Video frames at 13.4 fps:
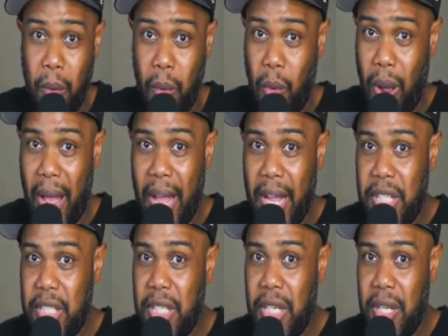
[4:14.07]
on
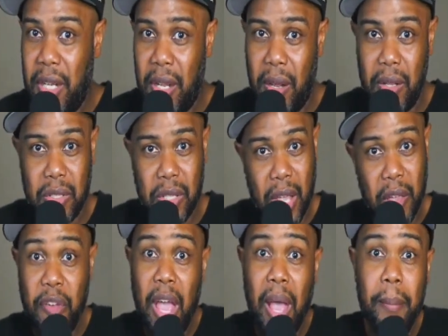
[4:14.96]
IG saying
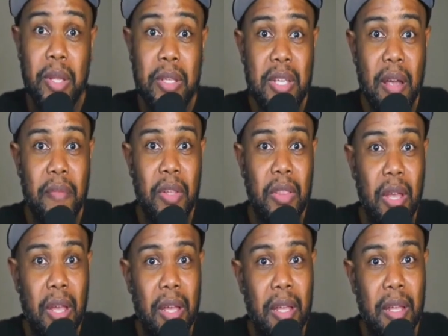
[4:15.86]
family is
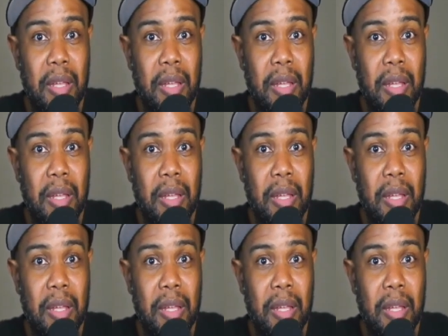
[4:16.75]
everything.